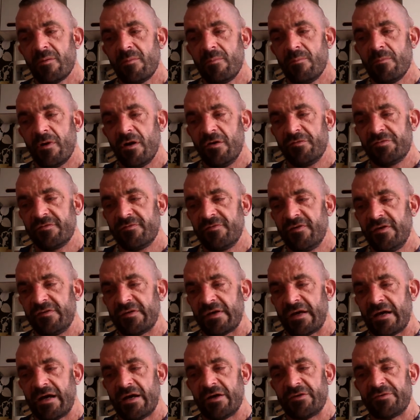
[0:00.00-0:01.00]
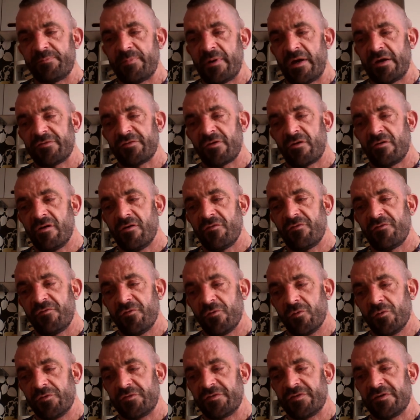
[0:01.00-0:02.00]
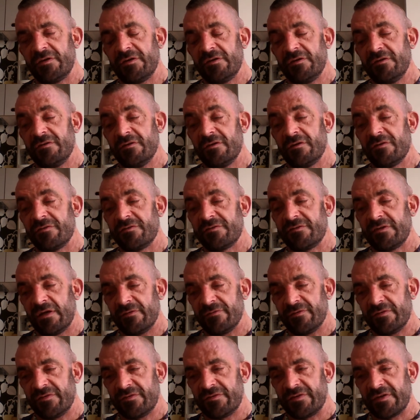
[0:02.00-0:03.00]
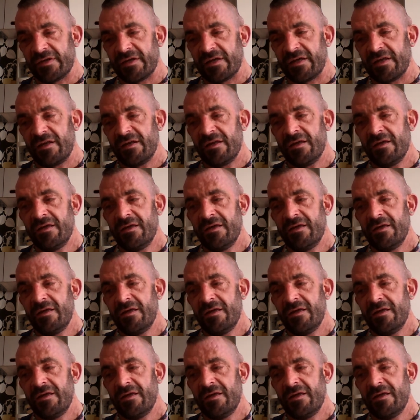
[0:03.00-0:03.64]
most of these aspects are at 14, 17,